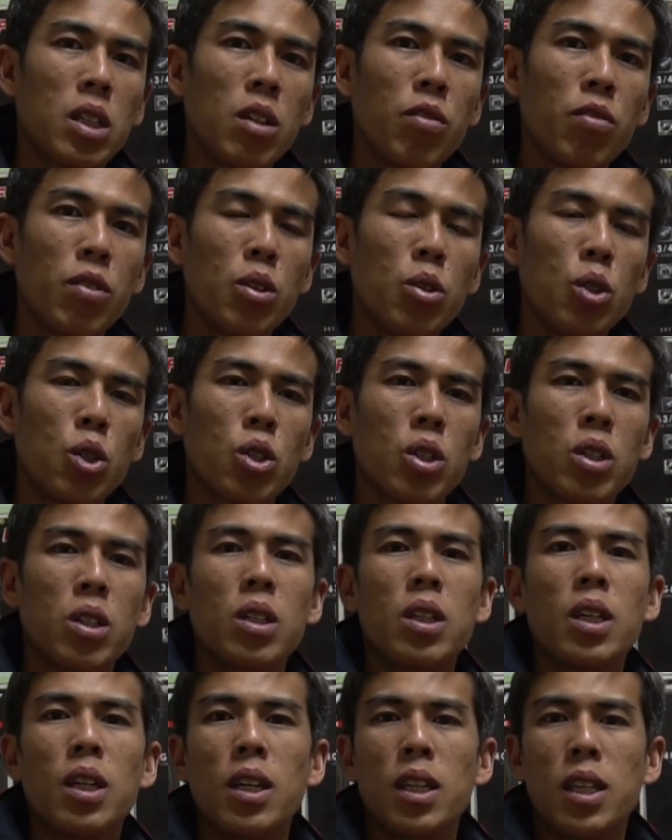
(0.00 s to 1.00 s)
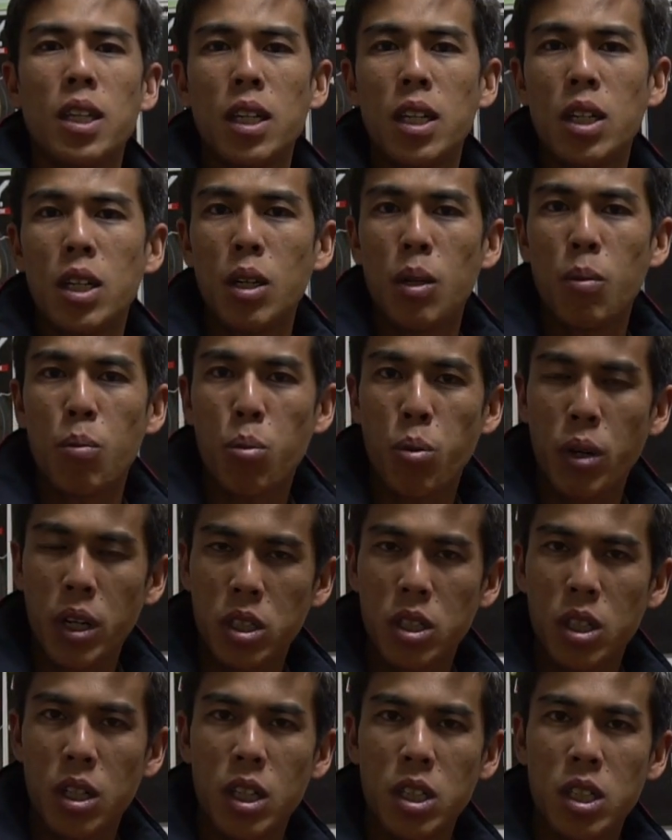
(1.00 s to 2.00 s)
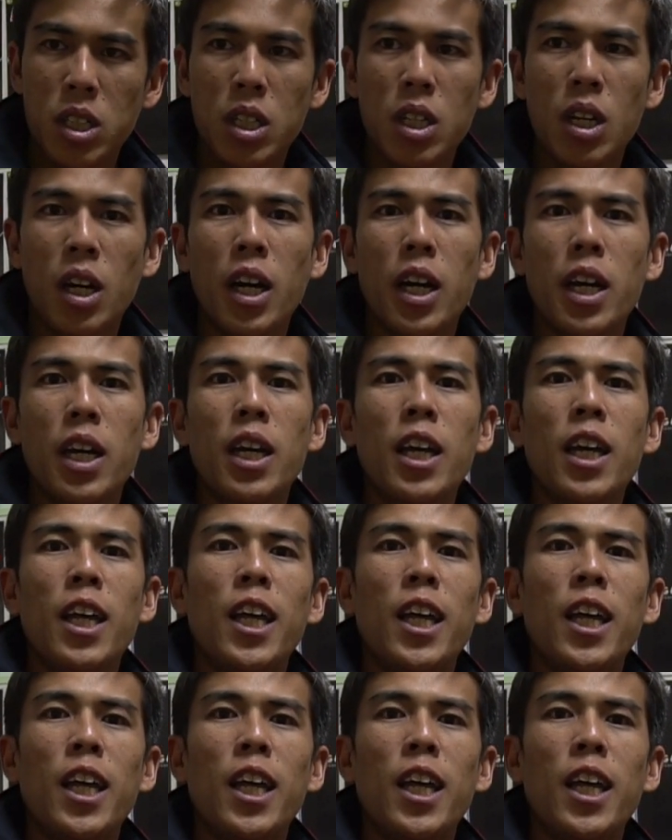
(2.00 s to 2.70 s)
Evolution, the Impreza STI,